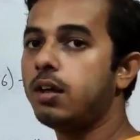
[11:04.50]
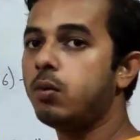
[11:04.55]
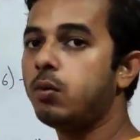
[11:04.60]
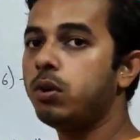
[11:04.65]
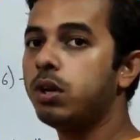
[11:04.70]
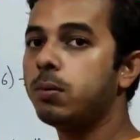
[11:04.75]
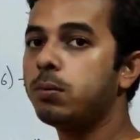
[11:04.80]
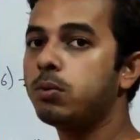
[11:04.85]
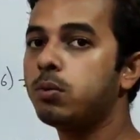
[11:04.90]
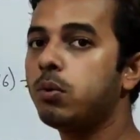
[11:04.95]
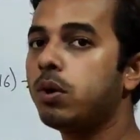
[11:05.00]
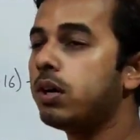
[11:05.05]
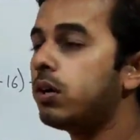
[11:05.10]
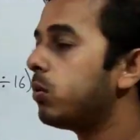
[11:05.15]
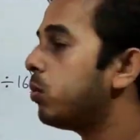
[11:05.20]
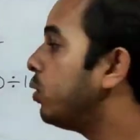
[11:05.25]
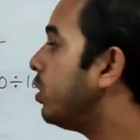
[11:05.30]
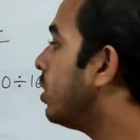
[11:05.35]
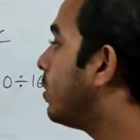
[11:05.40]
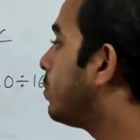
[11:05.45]
we have to
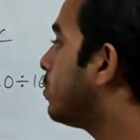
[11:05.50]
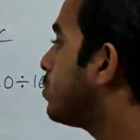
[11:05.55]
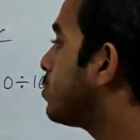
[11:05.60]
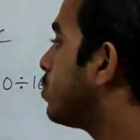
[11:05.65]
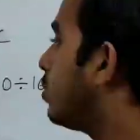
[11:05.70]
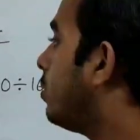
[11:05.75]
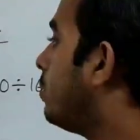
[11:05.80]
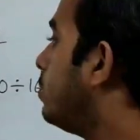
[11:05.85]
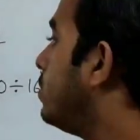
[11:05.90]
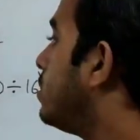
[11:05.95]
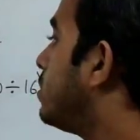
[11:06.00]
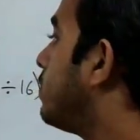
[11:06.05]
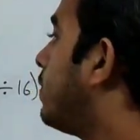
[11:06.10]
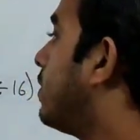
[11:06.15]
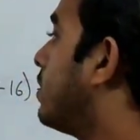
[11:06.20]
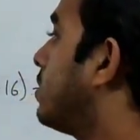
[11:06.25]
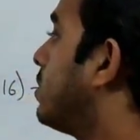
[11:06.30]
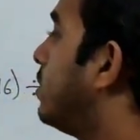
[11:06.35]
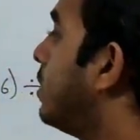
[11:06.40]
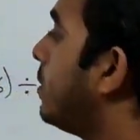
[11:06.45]
what? We have to solve this
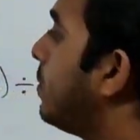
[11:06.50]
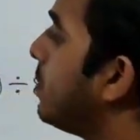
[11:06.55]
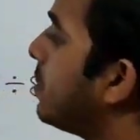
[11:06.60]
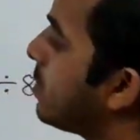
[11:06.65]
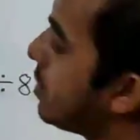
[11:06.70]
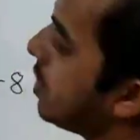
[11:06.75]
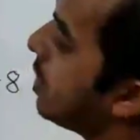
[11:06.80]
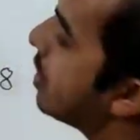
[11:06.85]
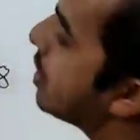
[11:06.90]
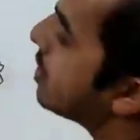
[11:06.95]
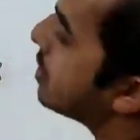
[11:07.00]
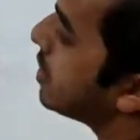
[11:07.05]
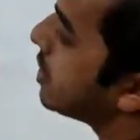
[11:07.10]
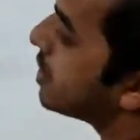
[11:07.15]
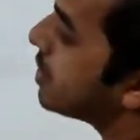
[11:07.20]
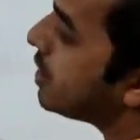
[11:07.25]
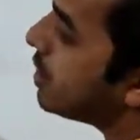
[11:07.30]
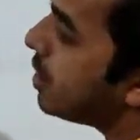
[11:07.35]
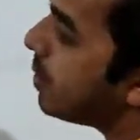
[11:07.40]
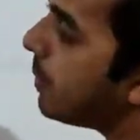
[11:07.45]
first. That means
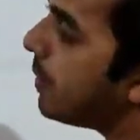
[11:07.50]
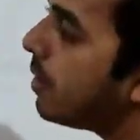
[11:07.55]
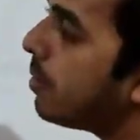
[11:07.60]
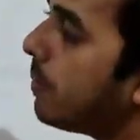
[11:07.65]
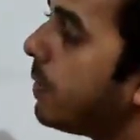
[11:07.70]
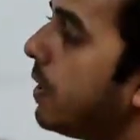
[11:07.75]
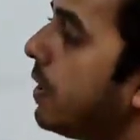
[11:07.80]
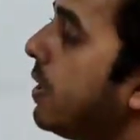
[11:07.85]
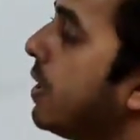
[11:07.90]
16 divided by